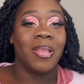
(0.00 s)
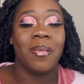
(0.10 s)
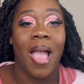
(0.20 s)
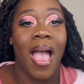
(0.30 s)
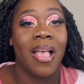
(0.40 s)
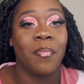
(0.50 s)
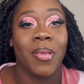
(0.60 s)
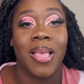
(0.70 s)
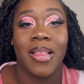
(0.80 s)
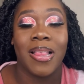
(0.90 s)
you guys,
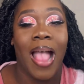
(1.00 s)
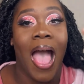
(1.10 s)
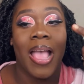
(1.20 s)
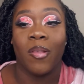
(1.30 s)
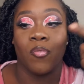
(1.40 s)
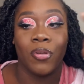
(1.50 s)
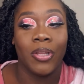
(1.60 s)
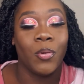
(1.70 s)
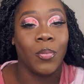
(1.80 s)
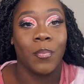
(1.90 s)
because this eye is really
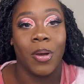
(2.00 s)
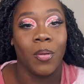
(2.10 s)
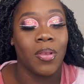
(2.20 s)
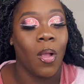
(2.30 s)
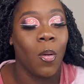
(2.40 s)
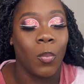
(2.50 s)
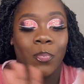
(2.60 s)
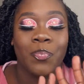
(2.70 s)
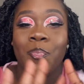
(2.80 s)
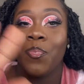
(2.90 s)
doing the most. So
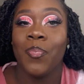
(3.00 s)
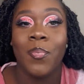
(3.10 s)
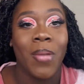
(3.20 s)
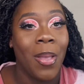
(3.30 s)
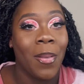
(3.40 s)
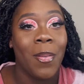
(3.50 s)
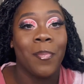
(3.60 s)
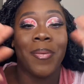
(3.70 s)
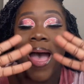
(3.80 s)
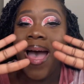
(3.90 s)

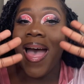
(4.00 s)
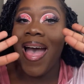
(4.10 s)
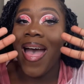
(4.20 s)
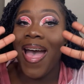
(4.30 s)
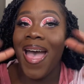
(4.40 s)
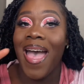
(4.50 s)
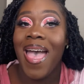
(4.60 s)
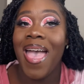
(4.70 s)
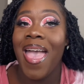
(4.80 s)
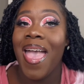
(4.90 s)

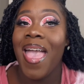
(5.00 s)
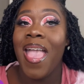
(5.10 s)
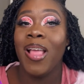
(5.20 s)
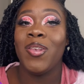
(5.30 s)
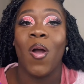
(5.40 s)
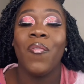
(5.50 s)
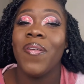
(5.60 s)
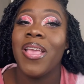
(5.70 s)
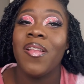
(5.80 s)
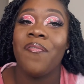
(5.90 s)
bye. Don't
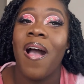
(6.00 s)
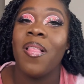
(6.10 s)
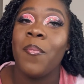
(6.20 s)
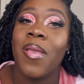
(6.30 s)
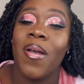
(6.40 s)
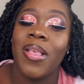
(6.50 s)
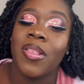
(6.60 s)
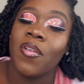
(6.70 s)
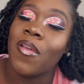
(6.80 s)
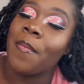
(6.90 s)
forget to follow me on
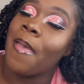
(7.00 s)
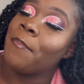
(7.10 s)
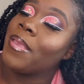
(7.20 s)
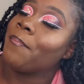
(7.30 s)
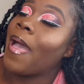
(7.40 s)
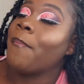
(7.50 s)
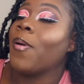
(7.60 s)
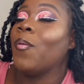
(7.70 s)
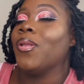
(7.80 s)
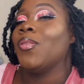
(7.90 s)
Instagram at
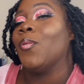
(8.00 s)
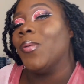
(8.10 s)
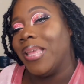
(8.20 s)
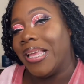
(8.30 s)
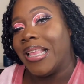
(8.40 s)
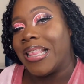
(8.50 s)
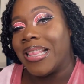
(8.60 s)
Beatbymoe with 2 E's.